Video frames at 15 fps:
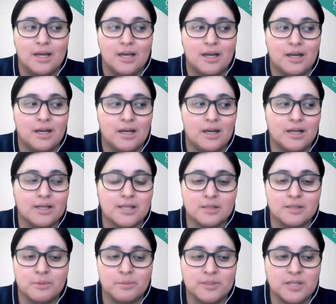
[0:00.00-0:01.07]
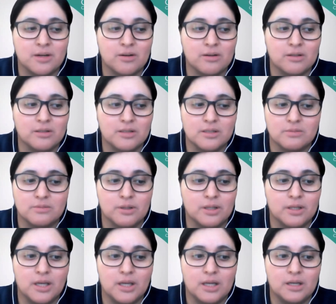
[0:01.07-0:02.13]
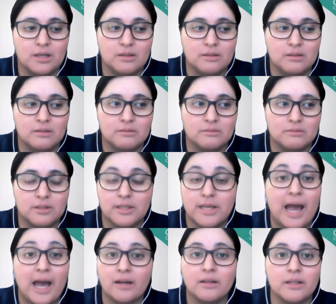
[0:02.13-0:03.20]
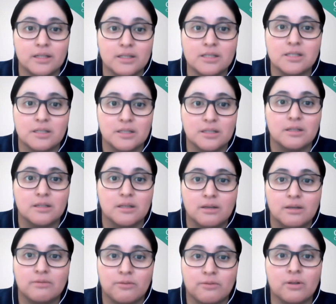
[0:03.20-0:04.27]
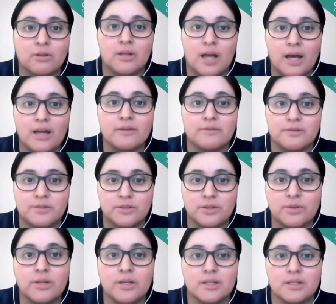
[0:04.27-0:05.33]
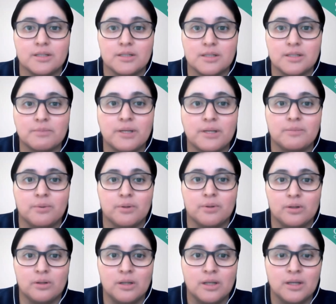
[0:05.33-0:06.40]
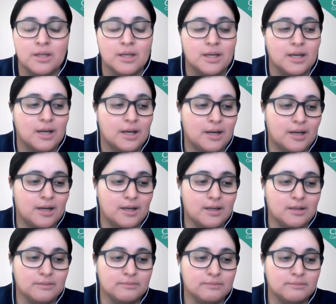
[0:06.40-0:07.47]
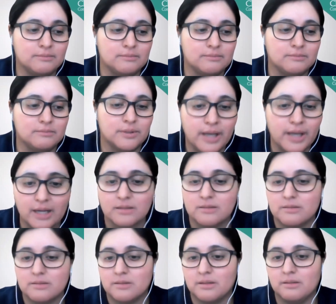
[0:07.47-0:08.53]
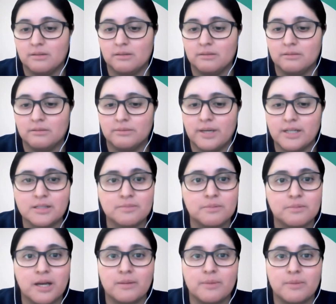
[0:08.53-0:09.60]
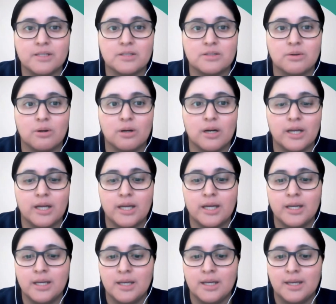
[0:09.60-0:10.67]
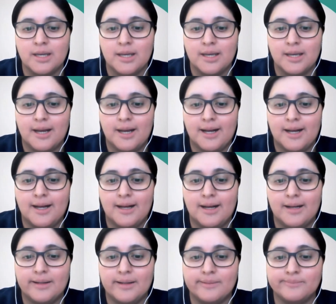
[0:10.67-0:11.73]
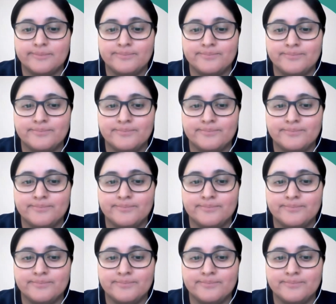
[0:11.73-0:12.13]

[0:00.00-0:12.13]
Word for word: uh, accessible materials is really uh, the catalyst for a lot of students and people um, but yeah so that's kind of my story um,